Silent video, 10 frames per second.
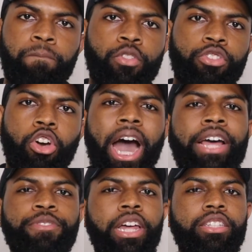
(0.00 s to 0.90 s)
So I
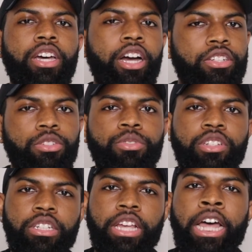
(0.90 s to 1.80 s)
feel like Tasha was
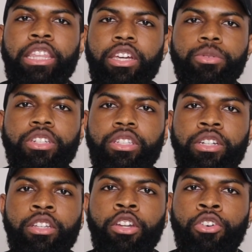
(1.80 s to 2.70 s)
just, I think it was just
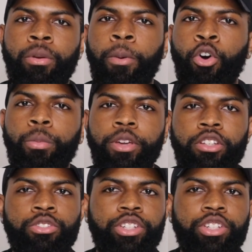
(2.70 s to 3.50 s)
the moment,